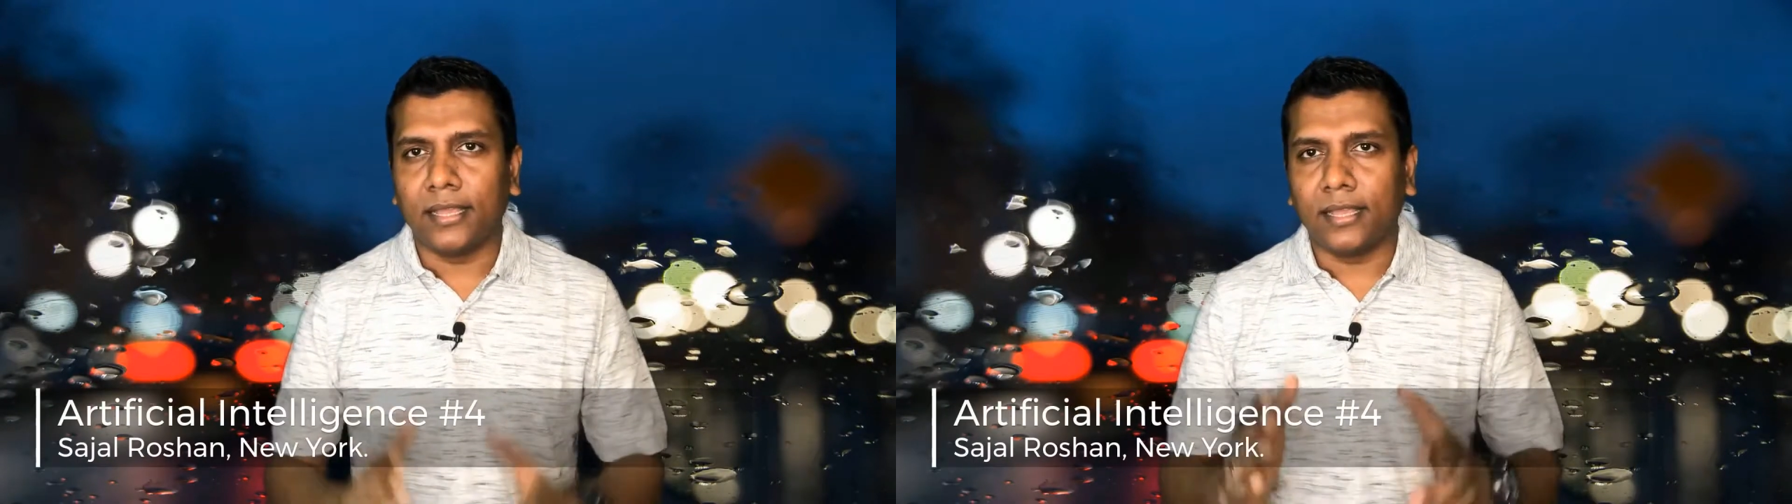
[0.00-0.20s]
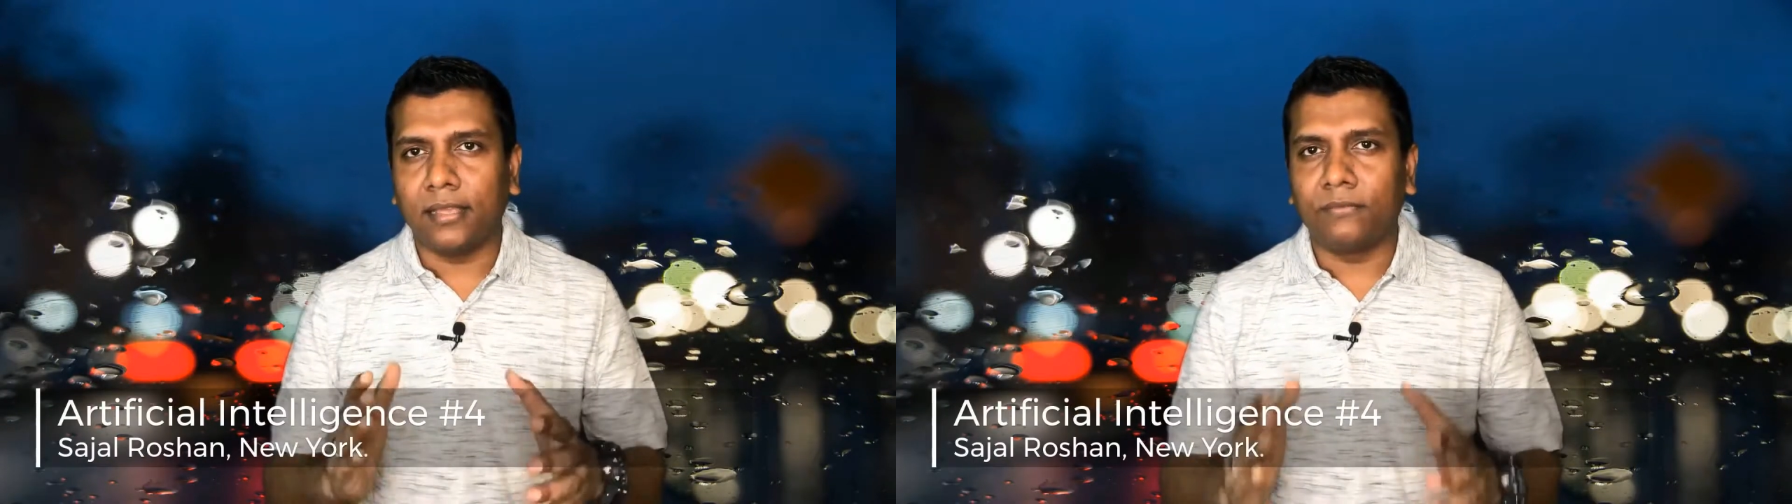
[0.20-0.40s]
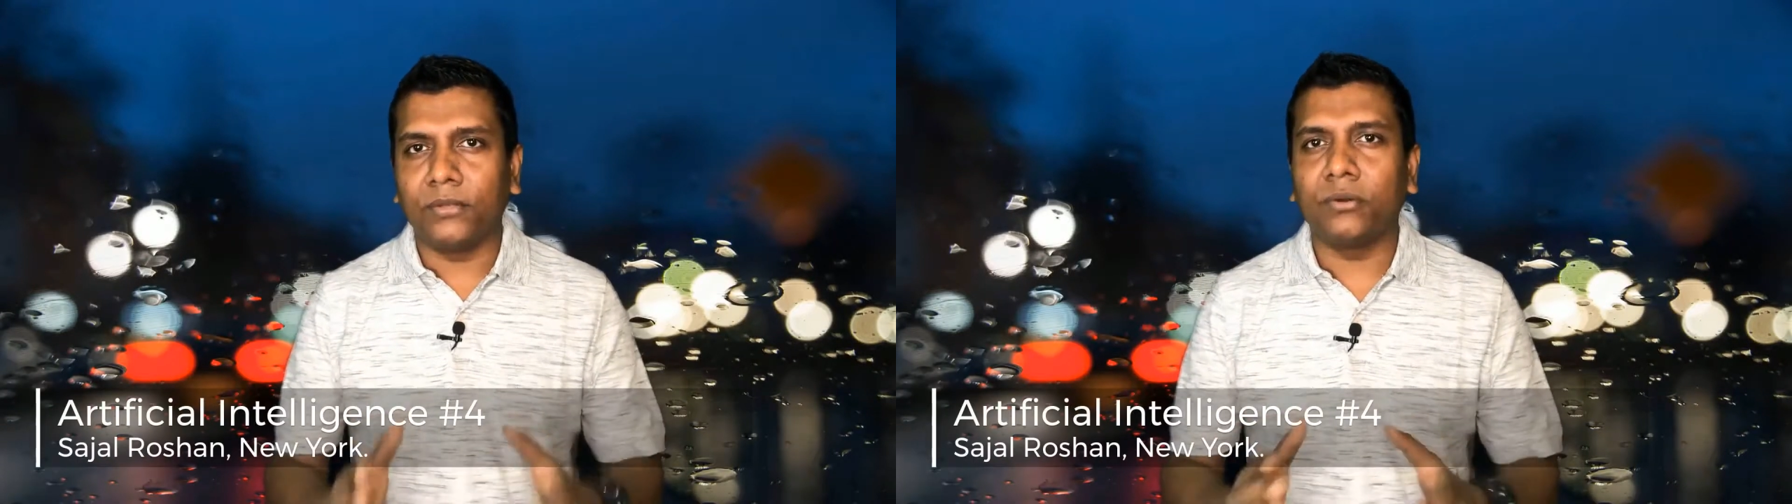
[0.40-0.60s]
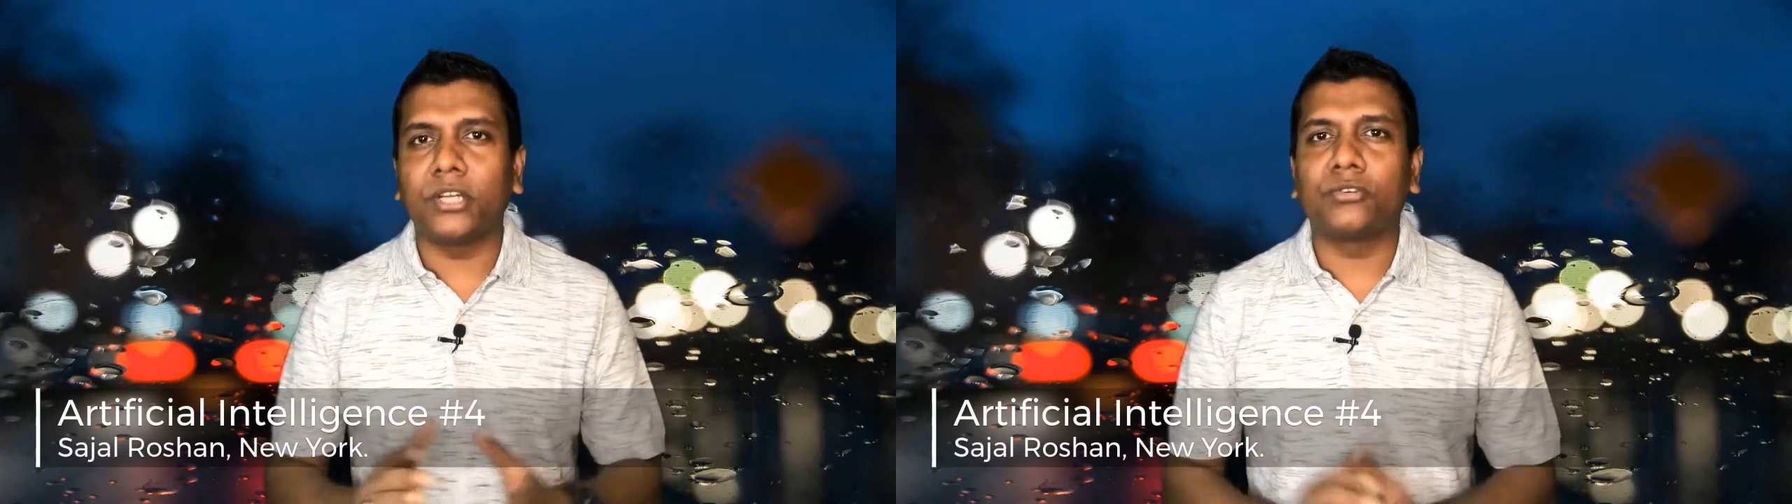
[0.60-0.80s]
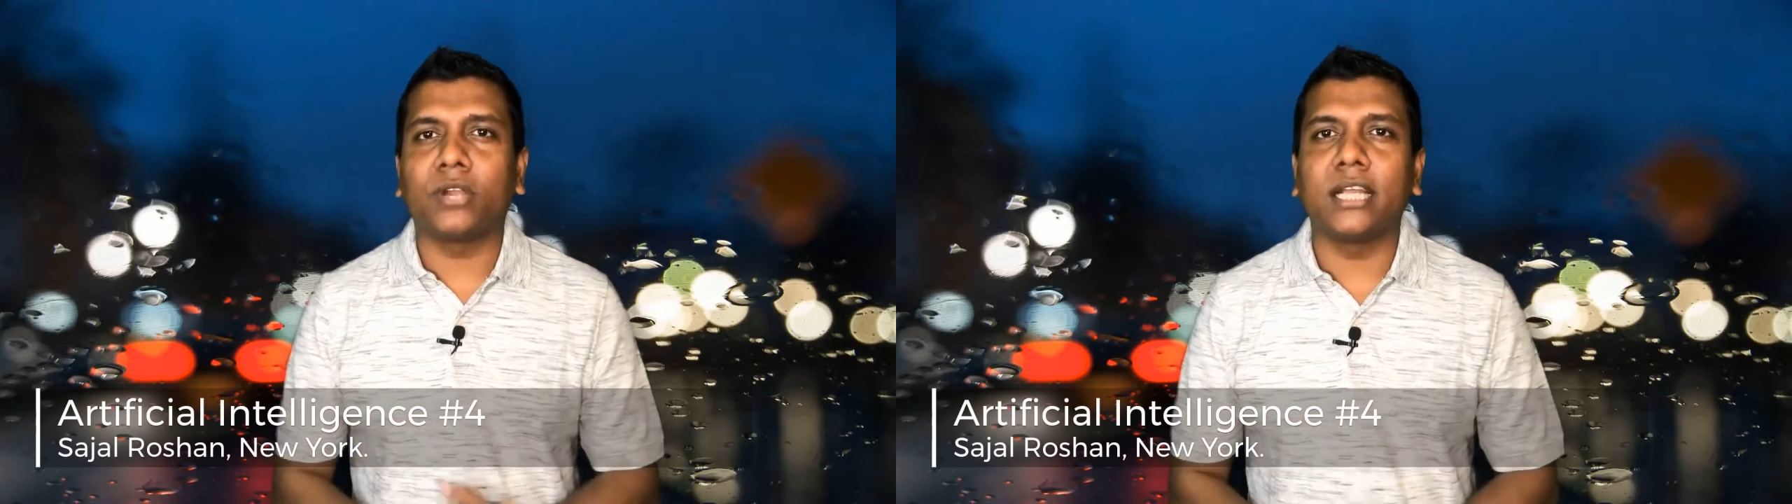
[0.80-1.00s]
If you are
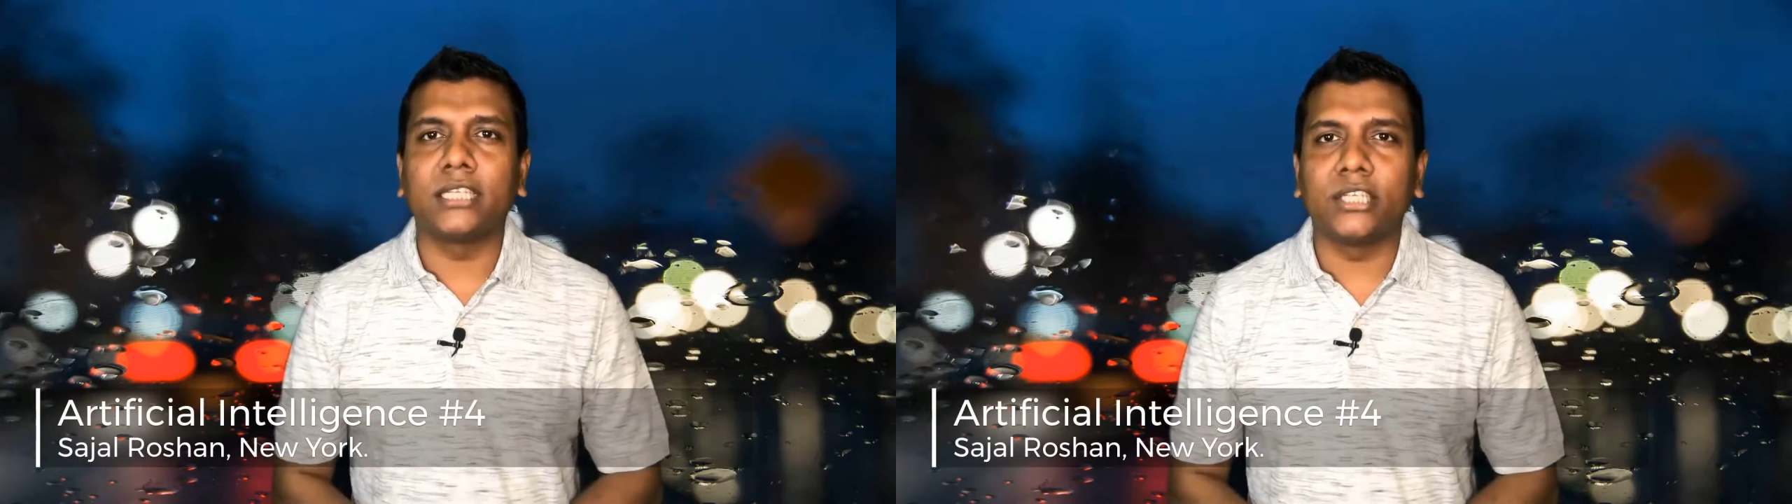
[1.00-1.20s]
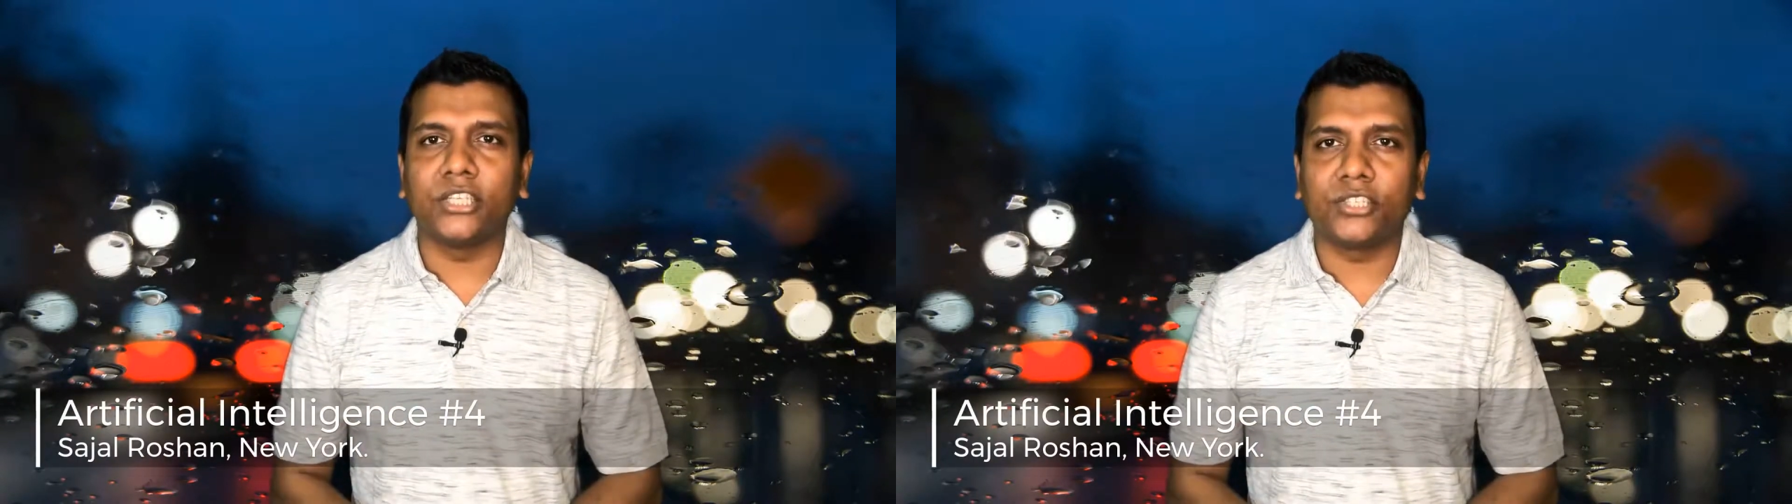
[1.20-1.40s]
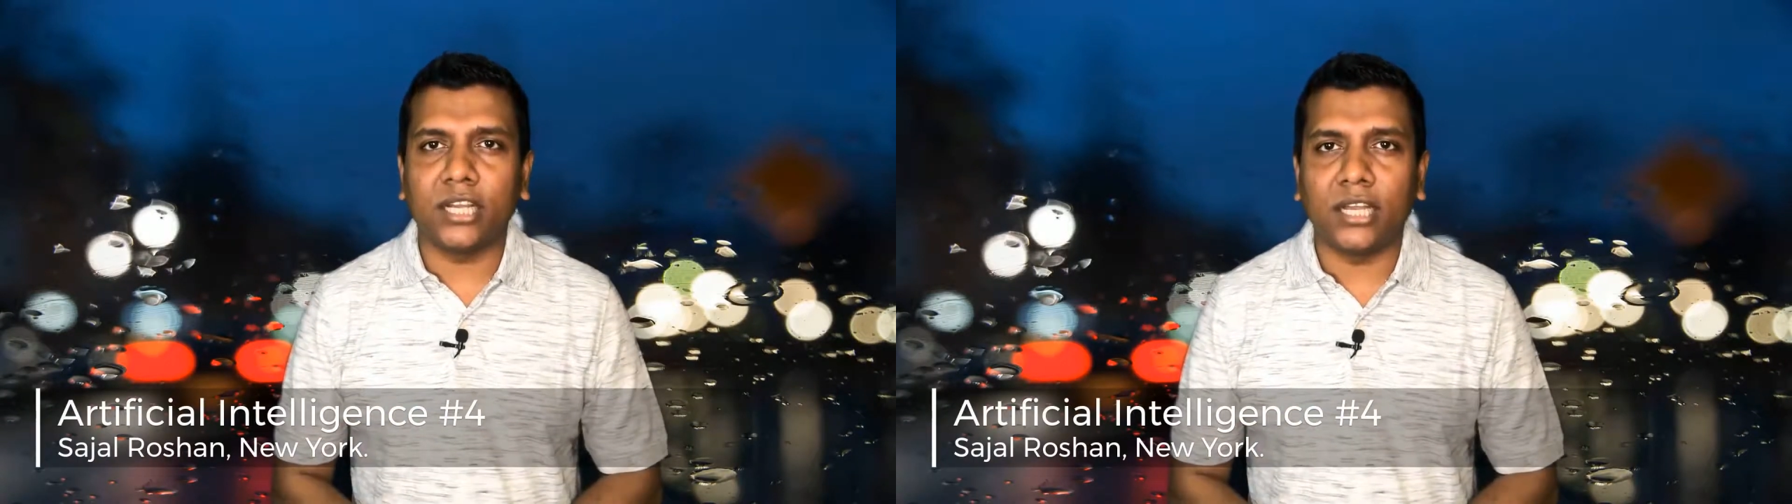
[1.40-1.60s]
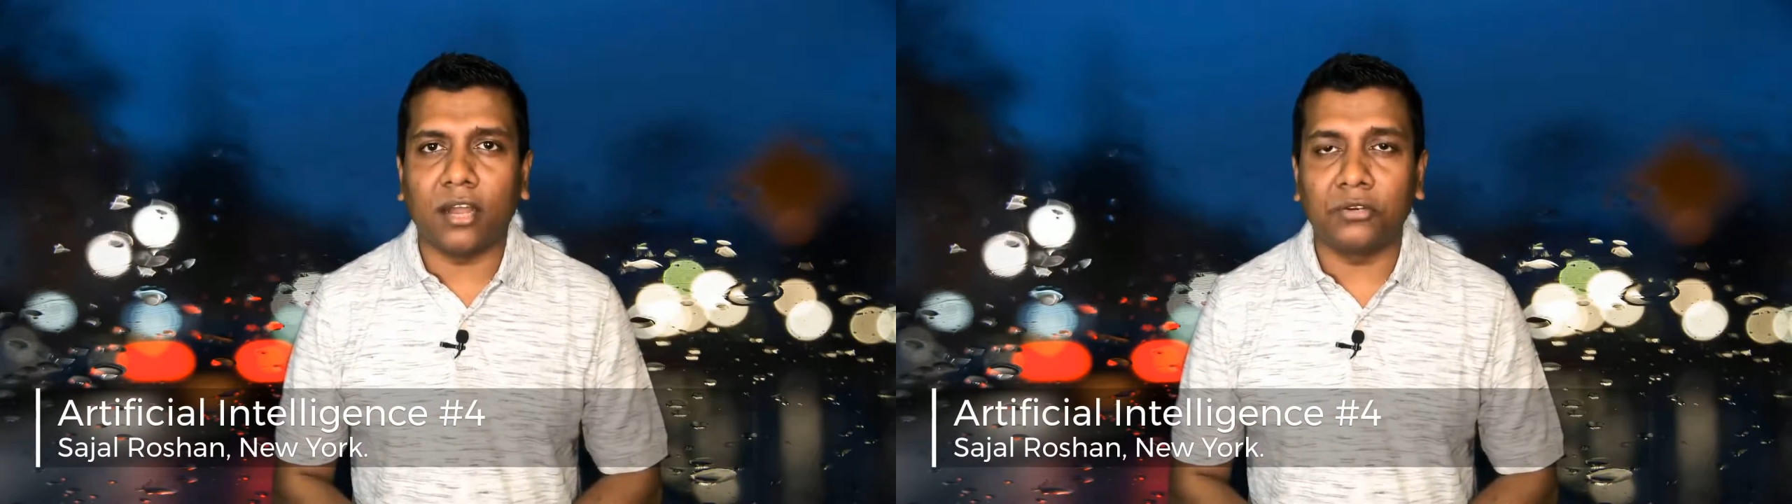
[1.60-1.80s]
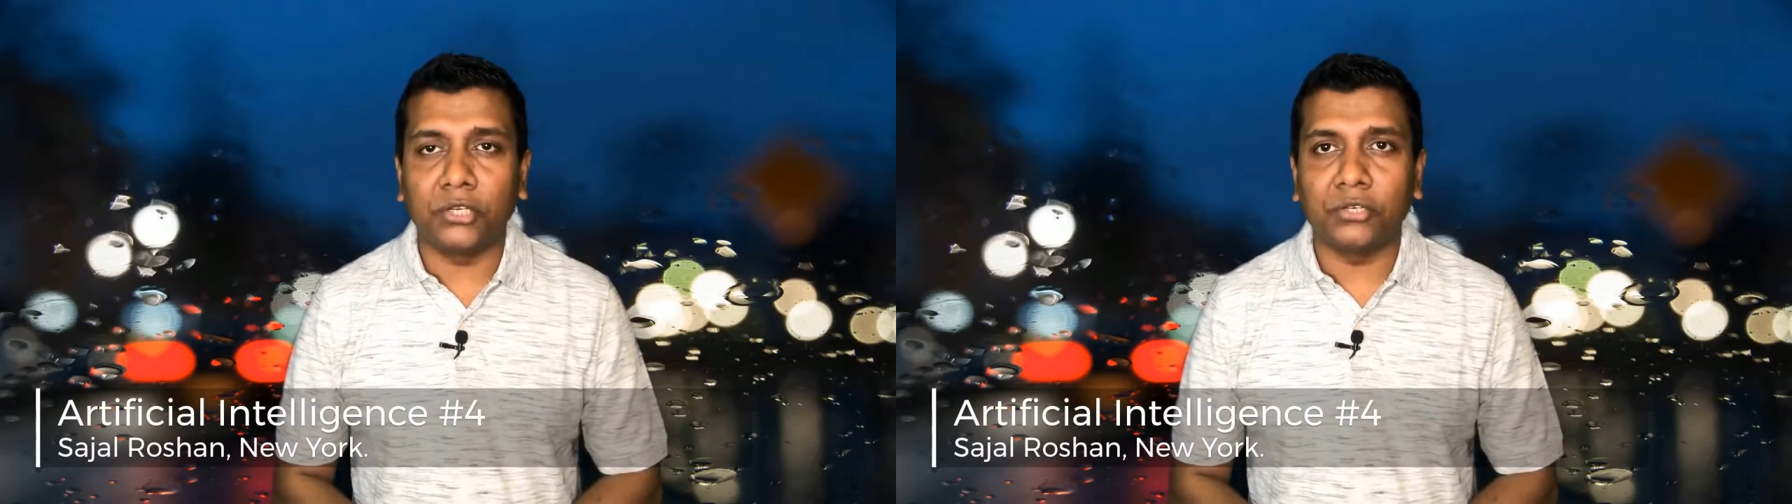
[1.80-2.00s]
trying to decide
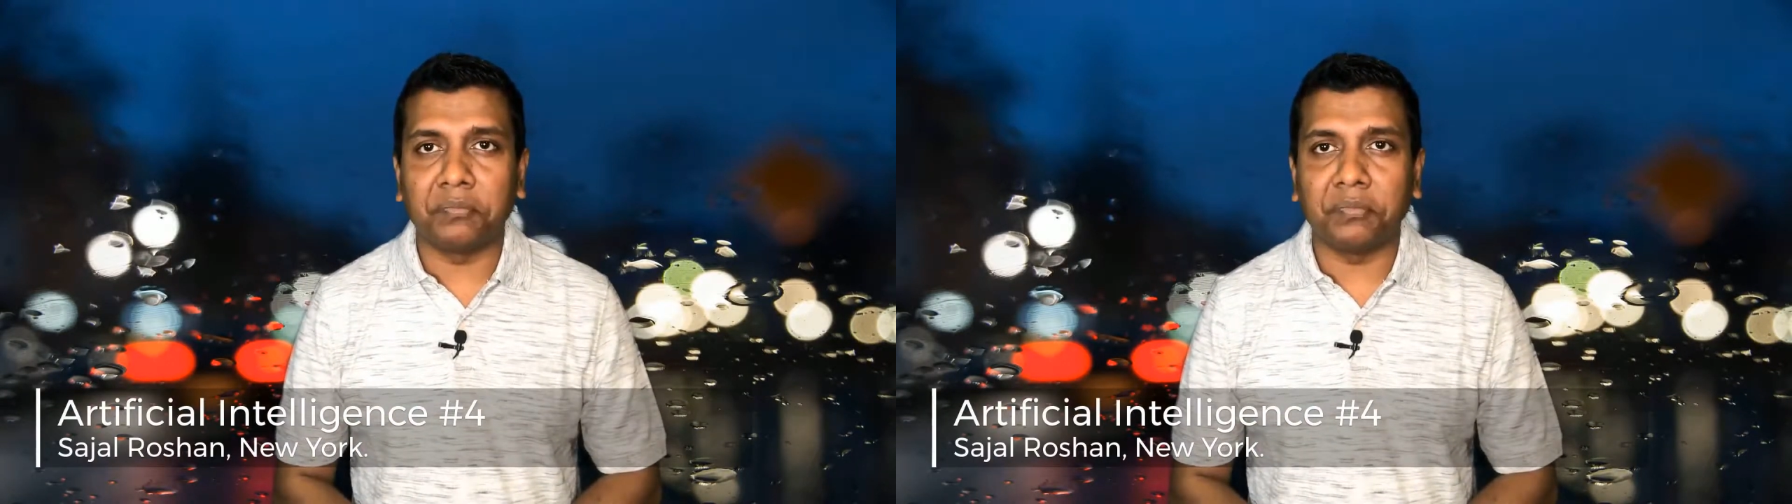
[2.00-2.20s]
how to use